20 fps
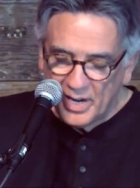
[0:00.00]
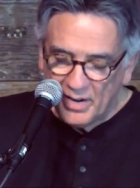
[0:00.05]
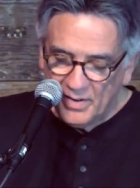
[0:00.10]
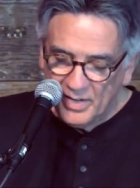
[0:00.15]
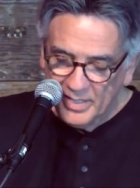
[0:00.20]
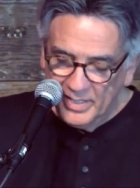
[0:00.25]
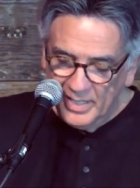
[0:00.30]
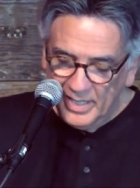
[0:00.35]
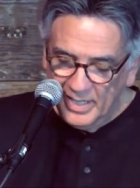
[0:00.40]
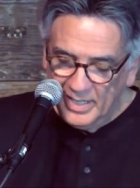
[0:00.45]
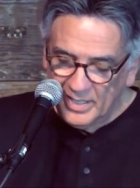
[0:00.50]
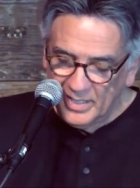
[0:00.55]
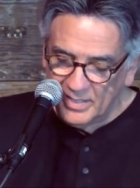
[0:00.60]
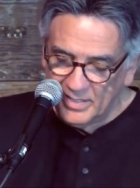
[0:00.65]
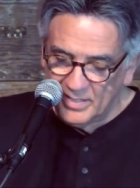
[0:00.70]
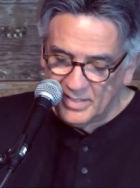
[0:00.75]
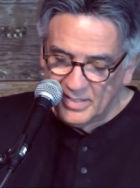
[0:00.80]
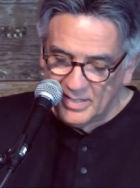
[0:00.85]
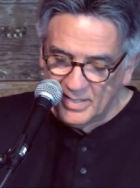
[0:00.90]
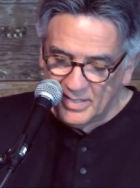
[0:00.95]

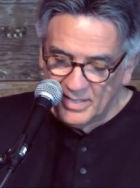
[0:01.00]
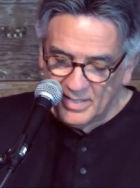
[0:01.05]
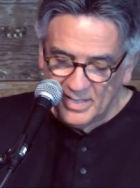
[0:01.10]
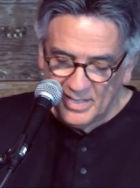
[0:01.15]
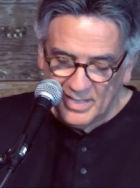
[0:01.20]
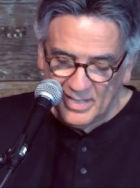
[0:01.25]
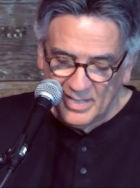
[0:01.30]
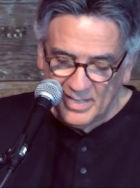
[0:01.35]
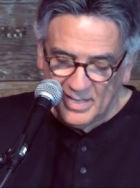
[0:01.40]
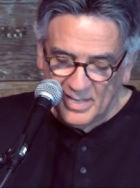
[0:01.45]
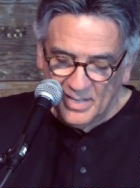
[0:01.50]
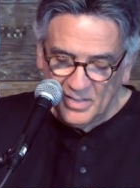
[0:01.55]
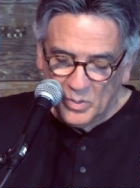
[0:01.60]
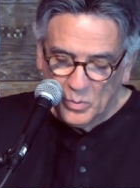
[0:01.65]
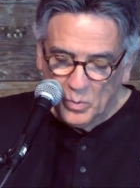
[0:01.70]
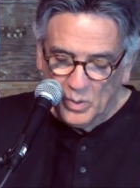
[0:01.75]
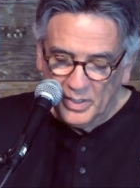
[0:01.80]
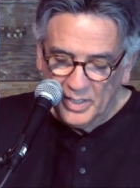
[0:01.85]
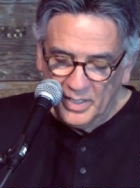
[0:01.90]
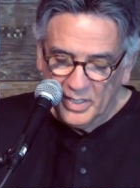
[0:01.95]
guarantees.
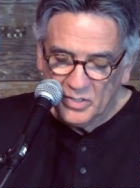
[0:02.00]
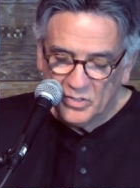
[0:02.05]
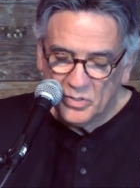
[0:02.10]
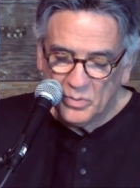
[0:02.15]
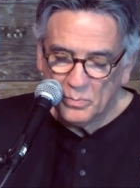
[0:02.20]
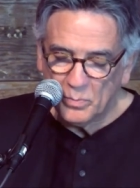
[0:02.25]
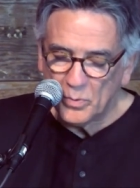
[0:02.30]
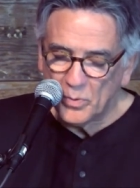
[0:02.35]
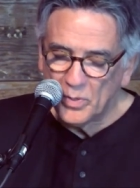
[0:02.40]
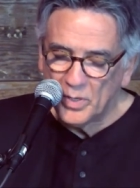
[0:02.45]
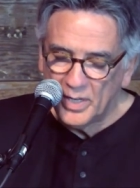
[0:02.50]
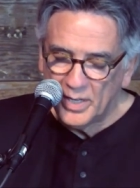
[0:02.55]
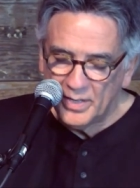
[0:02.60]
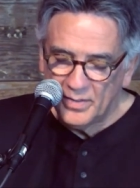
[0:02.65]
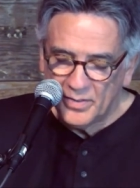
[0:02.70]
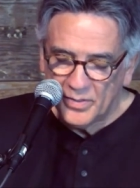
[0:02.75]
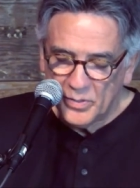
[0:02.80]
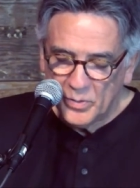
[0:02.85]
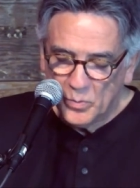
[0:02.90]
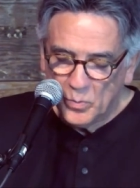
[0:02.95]
The willingness to
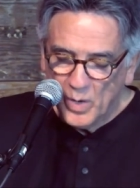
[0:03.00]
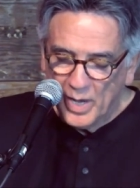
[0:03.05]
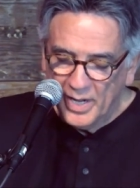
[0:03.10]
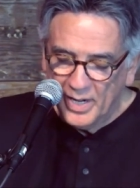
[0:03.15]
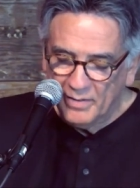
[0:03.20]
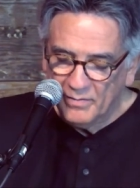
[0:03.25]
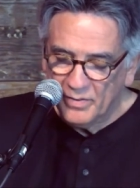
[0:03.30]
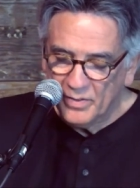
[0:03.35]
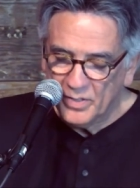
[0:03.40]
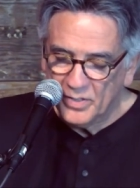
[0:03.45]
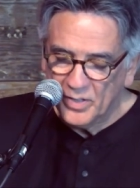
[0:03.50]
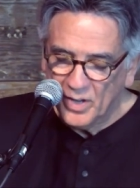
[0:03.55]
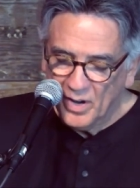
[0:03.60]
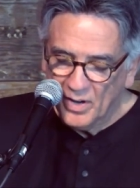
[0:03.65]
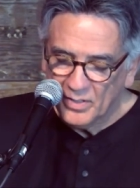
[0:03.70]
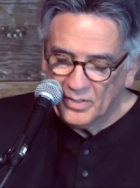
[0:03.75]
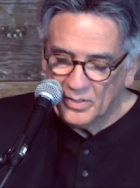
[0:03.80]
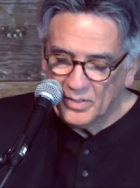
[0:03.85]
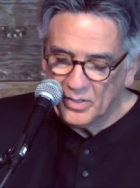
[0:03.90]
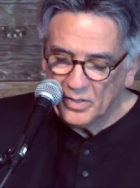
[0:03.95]
breathe through waiting for the
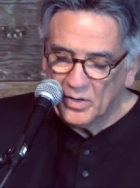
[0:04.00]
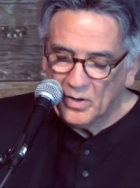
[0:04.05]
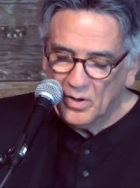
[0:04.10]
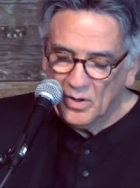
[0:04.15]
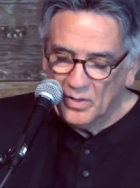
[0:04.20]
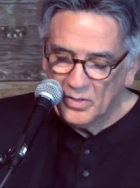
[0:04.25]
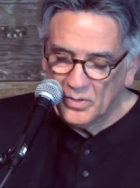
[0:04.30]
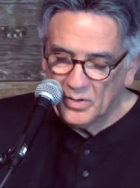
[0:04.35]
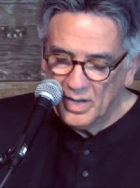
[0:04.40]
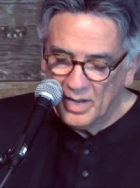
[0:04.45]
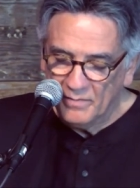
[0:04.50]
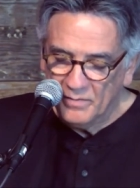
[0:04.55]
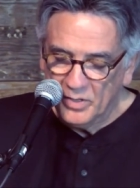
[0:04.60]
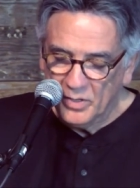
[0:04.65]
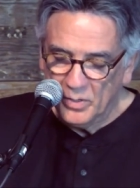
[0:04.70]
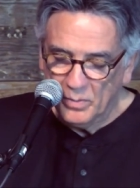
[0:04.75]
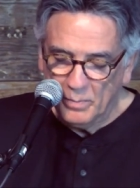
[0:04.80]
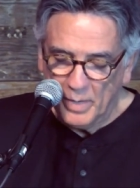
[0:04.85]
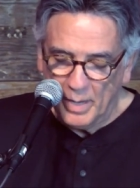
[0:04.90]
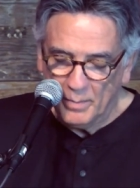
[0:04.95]
doctor to call you
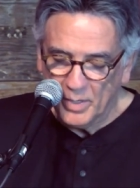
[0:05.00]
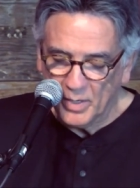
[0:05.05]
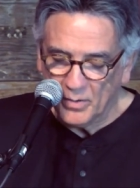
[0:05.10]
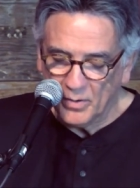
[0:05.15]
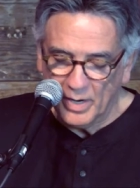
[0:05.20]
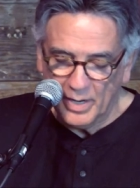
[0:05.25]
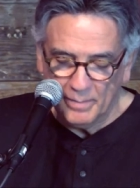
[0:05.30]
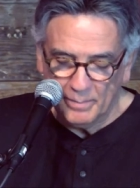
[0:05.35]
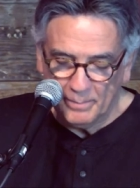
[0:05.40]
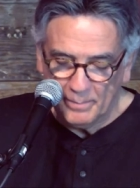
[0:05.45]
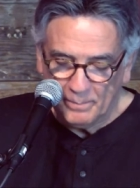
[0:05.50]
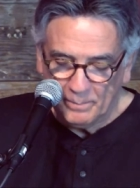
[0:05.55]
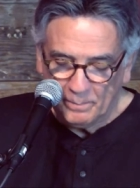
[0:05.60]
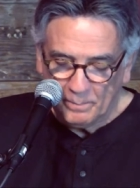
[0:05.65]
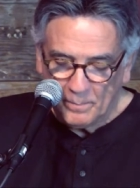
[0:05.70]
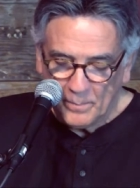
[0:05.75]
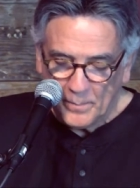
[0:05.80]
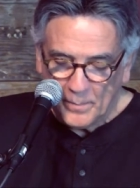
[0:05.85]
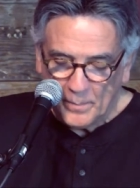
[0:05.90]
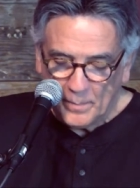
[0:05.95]
after your mammogram.
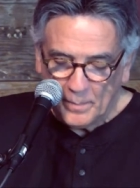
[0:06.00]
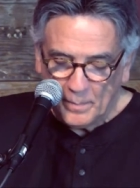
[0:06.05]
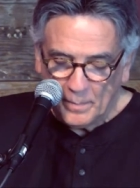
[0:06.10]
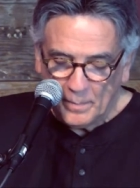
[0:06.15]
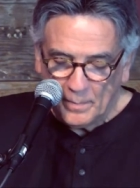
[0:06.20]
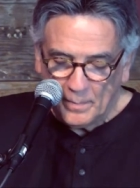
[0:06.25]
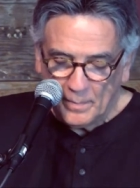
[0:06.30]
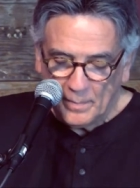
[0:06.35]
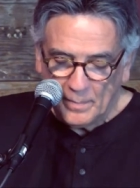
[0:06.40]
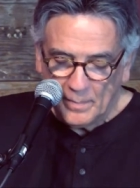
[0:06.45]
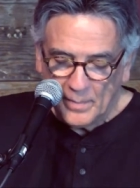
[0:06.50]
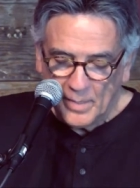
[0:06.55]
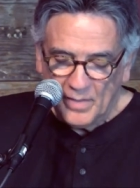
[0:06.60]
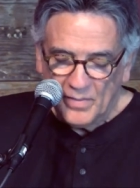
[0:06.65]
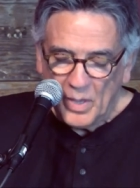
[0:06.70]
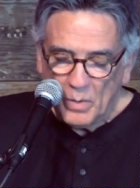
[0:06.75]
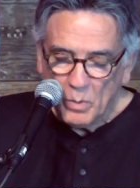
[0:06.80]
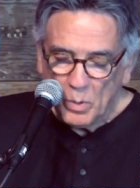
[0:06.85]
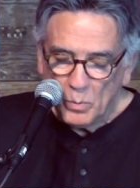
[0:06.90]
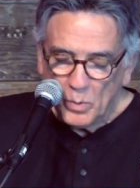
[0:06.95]

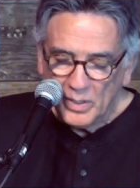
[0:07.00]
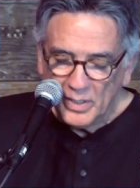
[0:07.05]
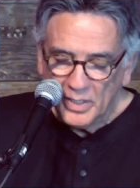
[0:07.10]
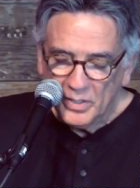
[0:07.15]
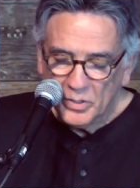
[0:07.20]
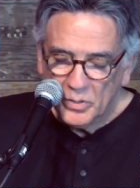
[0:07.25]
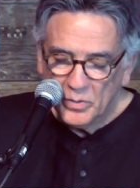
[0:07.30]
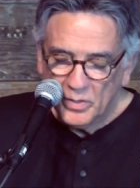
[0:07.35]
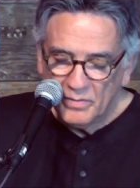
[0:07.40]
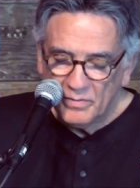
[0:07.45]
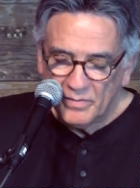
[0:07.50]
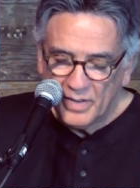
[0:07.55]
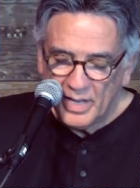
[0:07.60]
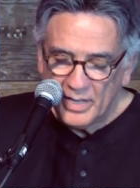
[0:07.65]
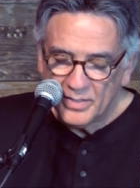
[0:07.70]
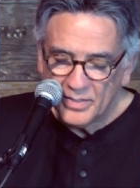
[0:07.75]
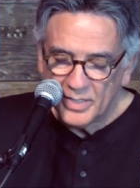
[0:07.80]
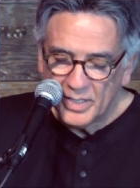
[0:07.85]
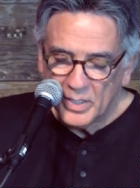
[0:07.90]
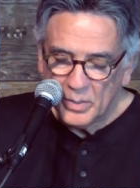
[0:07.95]
They were willing to
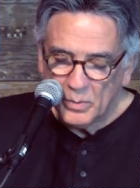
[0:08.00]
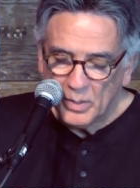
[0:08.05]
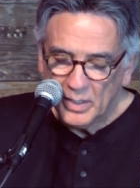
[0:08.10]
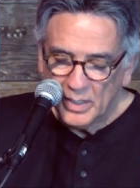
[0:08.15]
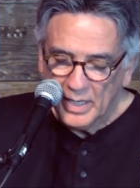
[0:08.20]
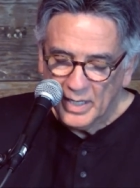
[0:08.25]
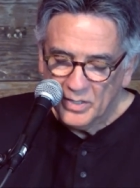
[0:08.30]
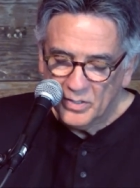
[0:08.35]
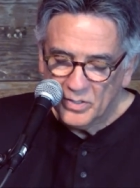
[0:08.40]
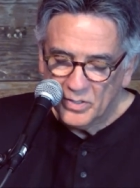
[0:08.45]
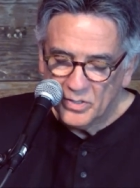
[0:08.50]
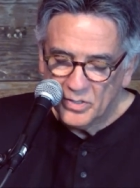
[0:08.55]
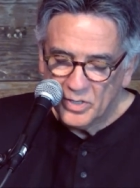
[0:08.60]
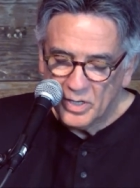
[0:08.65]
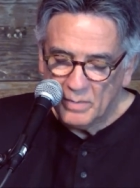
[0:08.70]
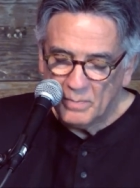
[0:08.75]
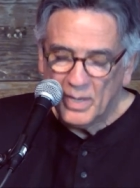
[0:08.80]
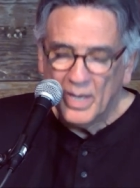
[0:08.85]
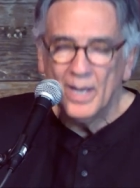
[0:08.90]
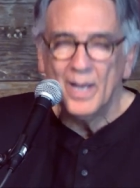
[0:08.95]
invest in a
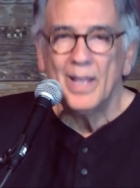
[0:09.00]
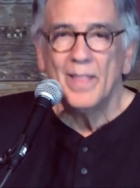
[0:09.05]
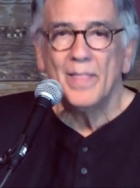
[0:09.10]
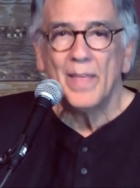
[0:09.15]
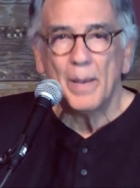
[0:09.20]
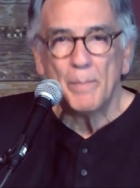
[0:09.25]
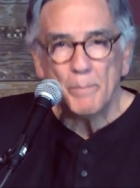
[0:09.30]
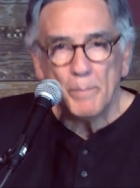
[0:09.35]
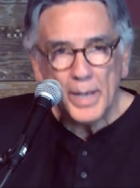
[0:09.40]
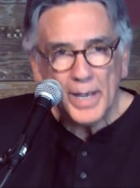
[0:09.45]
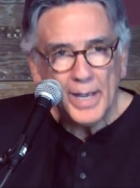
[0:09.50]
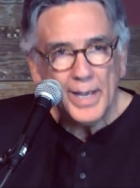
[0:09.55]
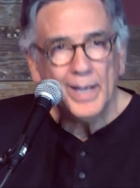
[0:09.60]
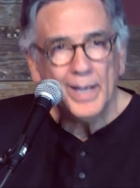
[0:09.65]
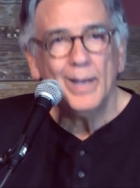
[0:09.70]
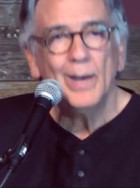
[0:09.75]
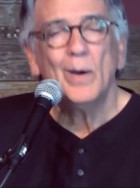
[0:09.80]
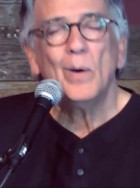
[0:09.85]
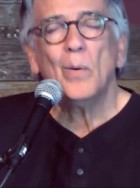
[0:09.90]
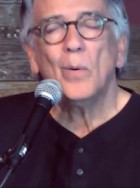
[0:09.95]
relationship that
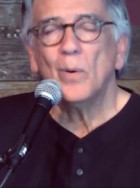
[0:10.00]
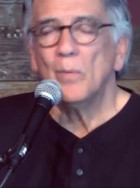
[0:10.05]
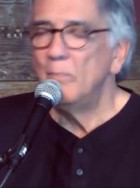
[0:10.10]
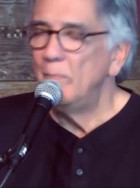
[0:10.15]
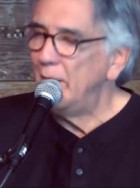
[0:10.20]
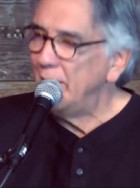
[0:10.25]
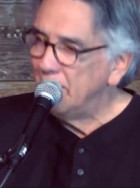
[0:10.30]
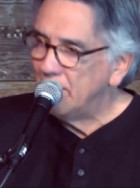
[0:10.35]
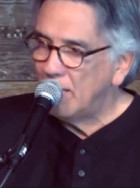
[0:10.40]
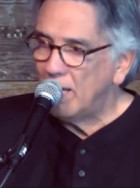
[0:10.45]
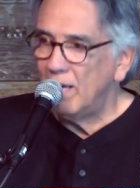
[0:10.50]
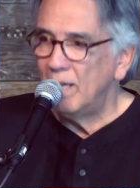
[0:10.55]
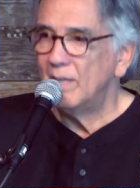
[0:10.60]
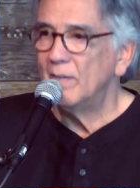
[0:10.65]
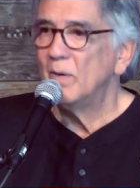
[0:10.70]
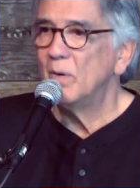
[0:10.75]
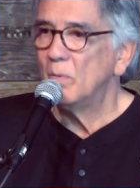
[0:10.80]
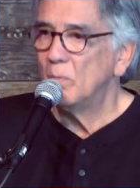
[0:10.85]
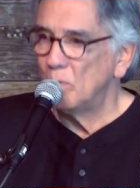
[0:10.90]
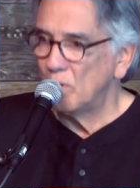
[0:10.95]
may or may not
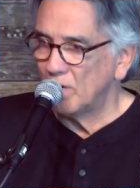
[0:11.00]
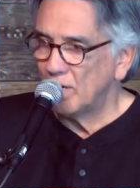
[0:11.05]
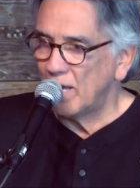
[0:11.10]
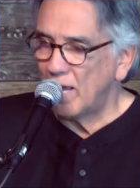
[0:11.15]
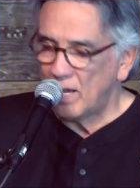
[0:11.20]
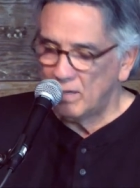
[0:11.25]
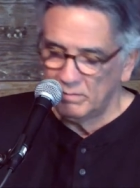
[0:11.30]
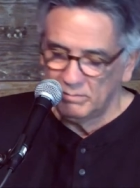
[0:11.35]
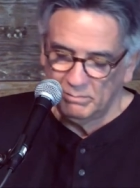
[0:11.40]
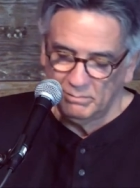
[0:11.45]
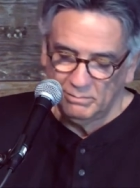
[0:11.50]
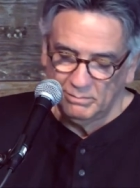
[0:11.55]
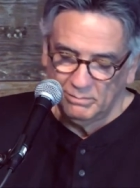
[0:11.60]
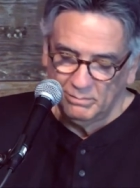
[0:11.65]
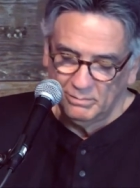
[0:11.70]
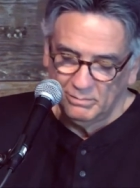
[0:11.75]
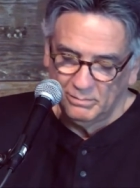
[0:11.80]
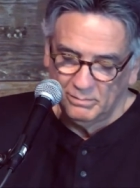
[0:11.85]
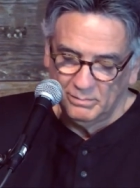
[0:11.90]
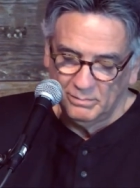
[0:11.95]
work out.
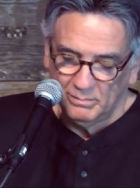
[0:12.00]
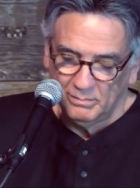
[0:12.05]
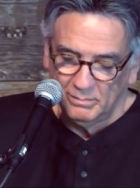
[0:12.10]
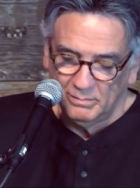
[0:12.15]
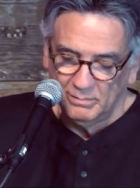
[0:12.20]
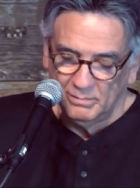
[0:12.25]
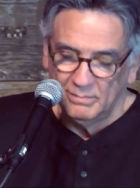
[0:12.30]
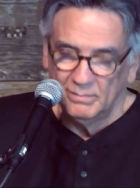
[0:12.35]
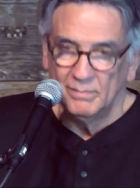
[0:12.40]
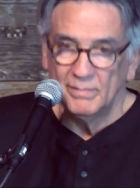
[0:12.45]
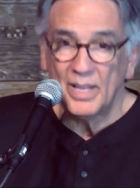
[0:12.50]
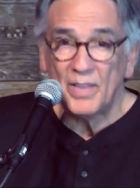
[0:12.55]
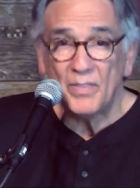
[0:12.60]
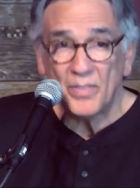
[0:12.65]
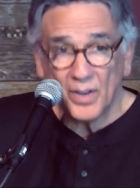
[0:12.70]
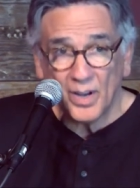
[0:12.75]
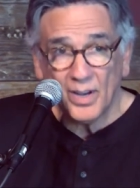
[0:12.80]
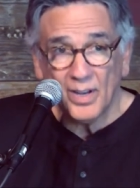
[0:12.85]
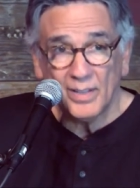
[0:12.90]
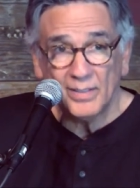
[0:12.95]
They
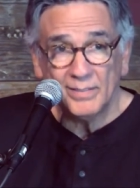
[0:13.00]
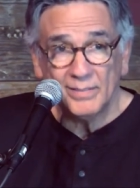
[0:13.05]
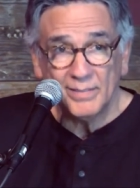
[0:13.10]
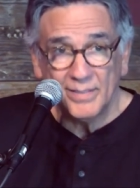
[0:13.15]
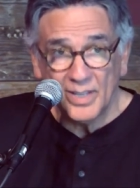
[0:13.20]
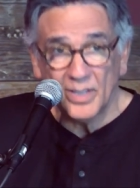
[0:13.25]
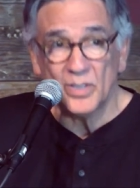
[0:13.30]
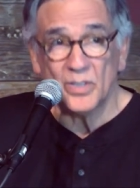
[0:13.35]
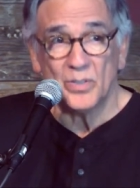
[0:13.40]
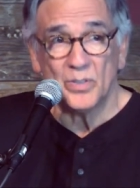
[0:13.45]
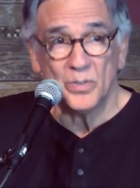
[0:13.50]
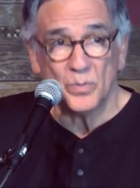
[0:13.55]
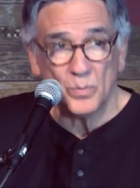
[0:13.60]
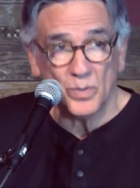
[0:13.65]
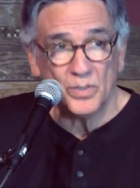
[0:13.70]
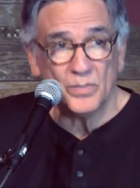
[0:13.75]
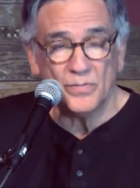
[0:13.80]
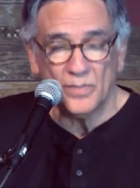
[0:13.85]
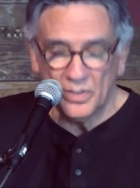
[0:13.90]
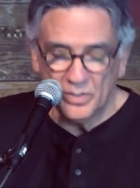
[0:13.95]
thought this
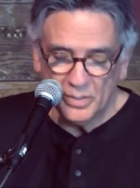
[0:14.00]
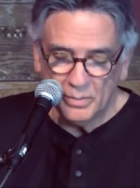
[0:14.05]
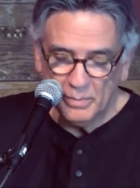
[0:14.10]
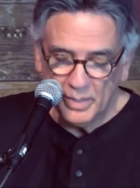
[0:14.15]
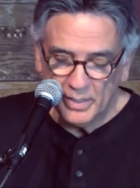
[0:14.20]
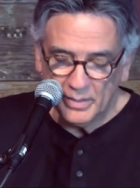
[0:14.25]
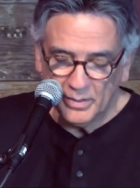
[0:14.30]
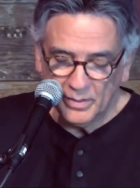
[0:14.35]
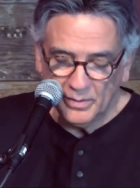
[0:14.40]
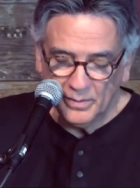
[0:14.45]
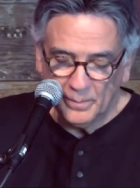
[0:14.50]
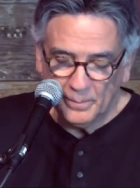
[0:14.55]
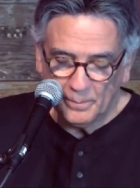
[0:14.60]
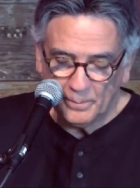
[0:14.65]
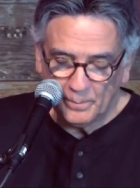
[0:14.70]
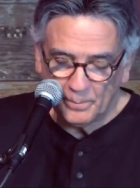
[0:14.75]
was fundamental.